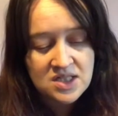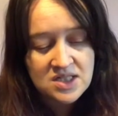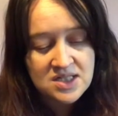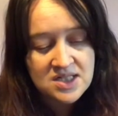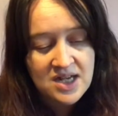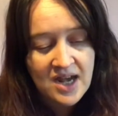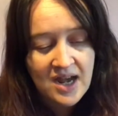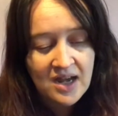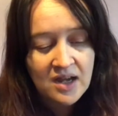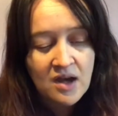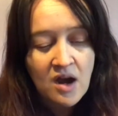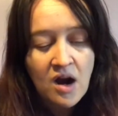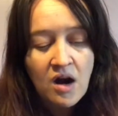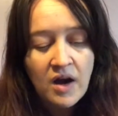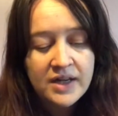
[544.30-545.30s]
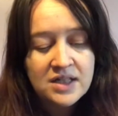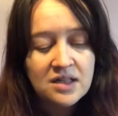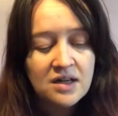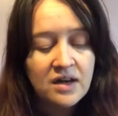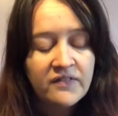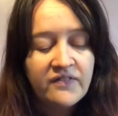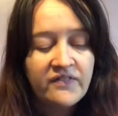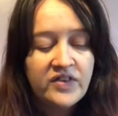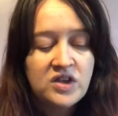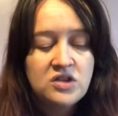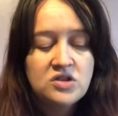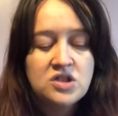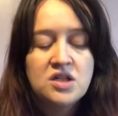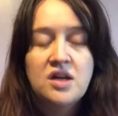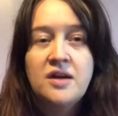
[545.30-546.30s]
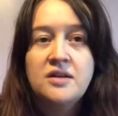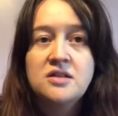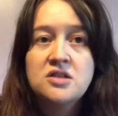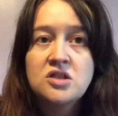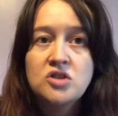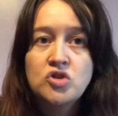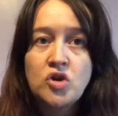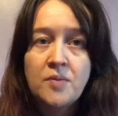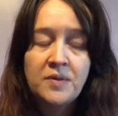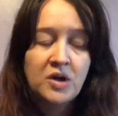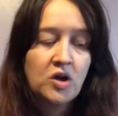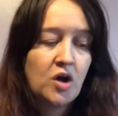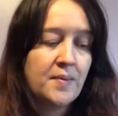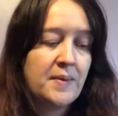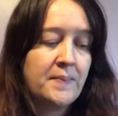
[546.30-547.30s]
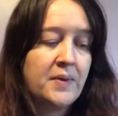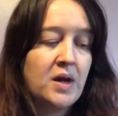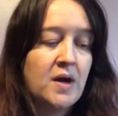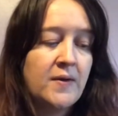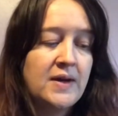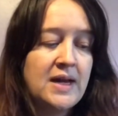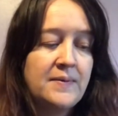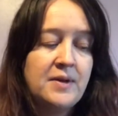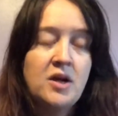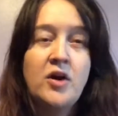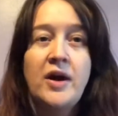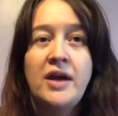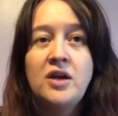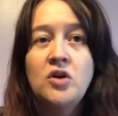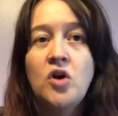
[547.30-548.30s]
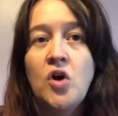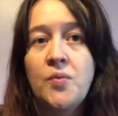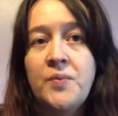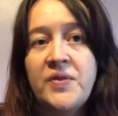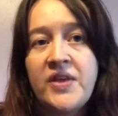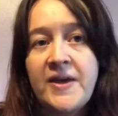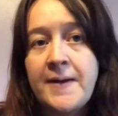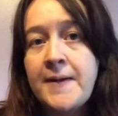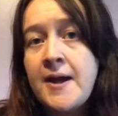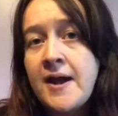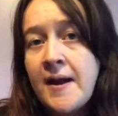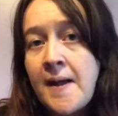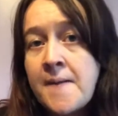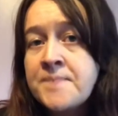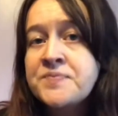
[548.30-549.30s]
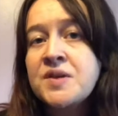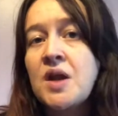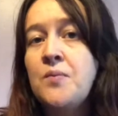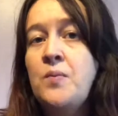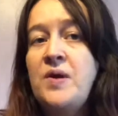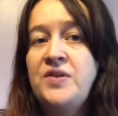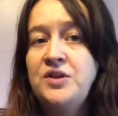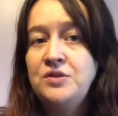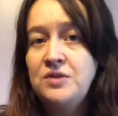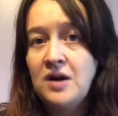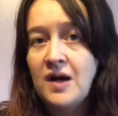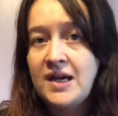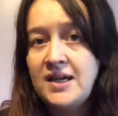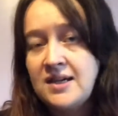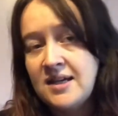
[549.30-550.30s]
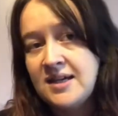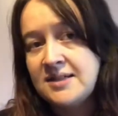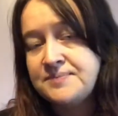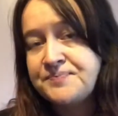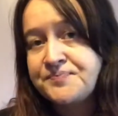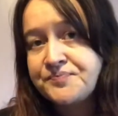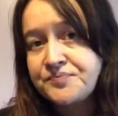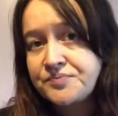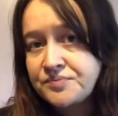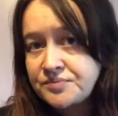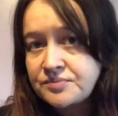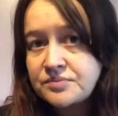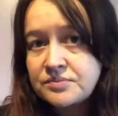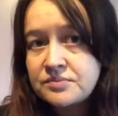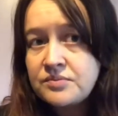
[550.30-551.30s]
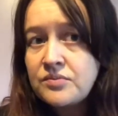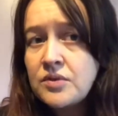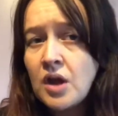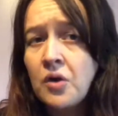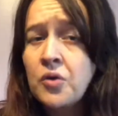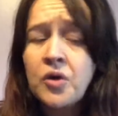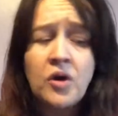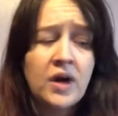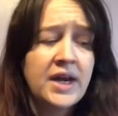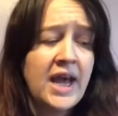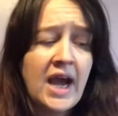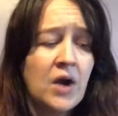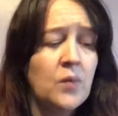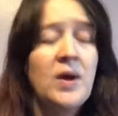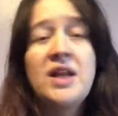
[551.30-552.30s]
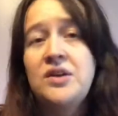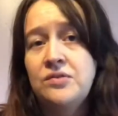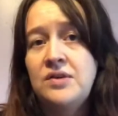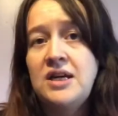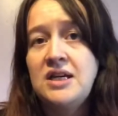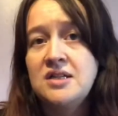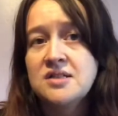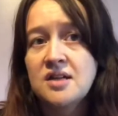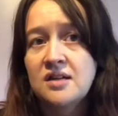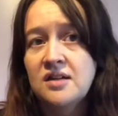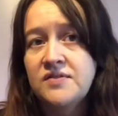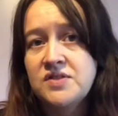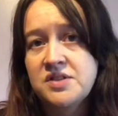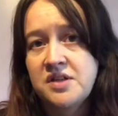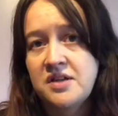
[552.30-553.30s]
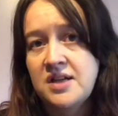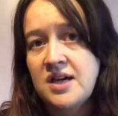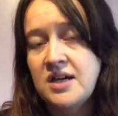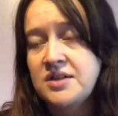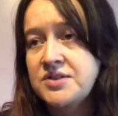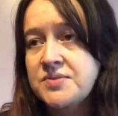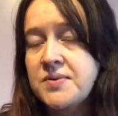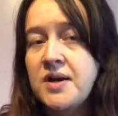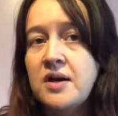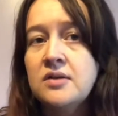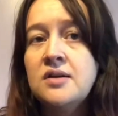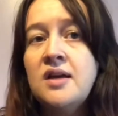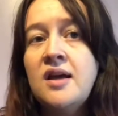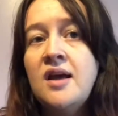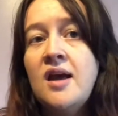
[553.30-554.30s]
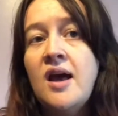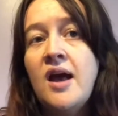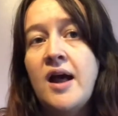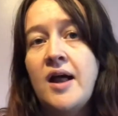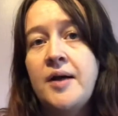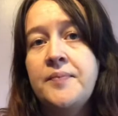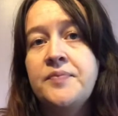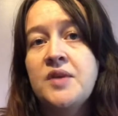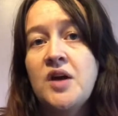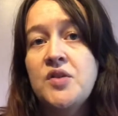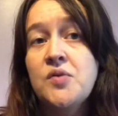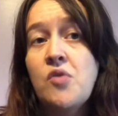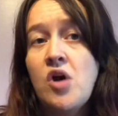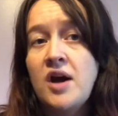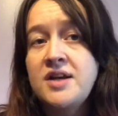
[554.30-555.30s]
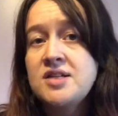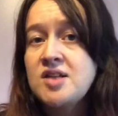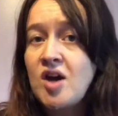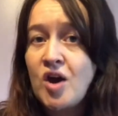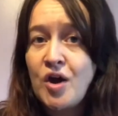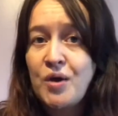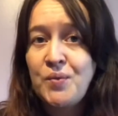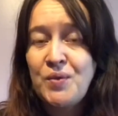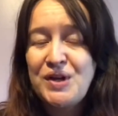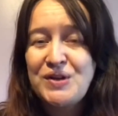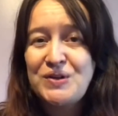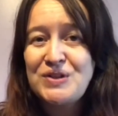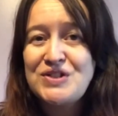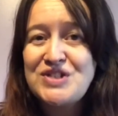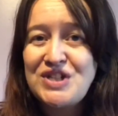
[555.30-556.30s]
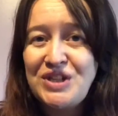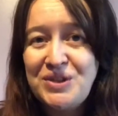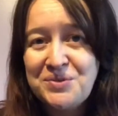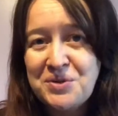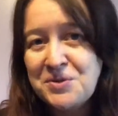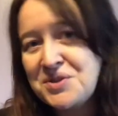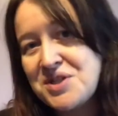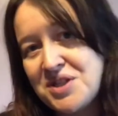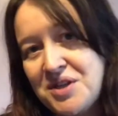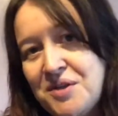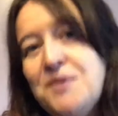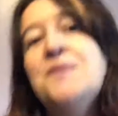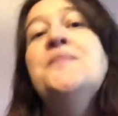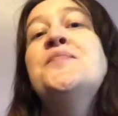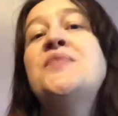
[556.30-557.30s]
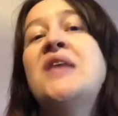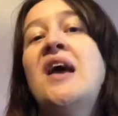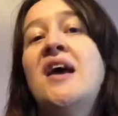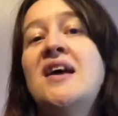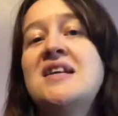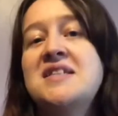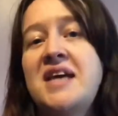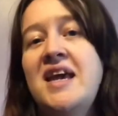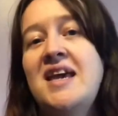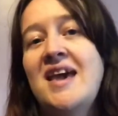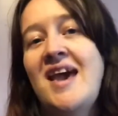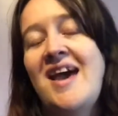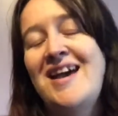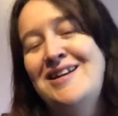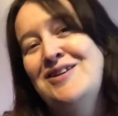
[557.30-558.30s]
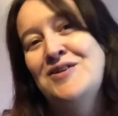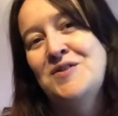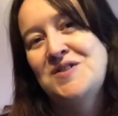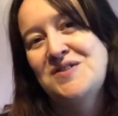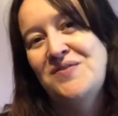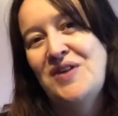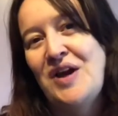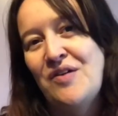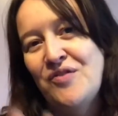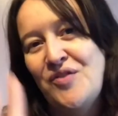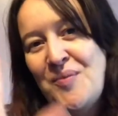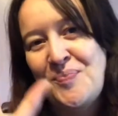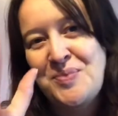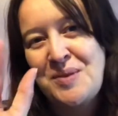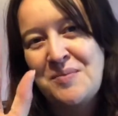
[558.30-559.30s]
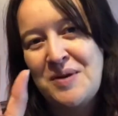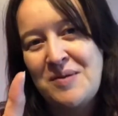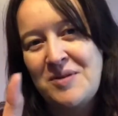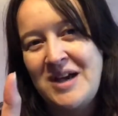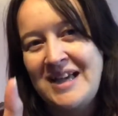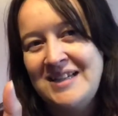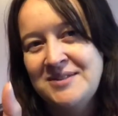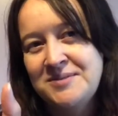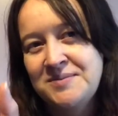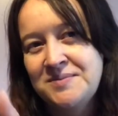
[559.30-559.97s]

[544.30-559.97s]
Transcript: this deck, I'd love for you to drop me a comment below and let me know how you got on with it and whether you like it or not and how well it reads. I'd love to know that as well. Otherwise, I will see you all soon. Take care. Lots of love. Bye-bye.